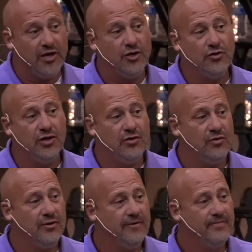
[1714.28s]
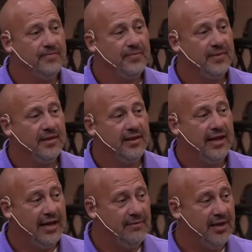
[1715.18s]
are what you do.
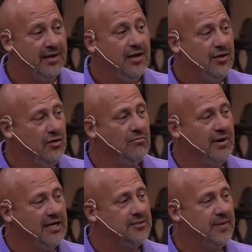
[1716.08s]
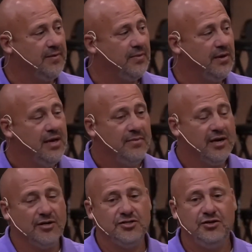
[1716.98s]
Amen? You can bless people.
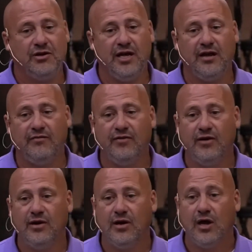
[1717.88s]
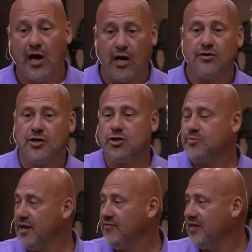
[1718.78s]
Because you give, our
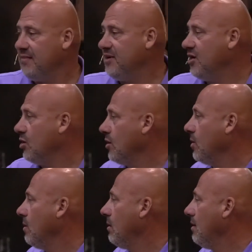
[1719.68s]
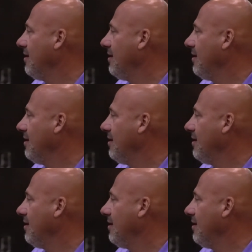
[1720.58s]
church paid for that material.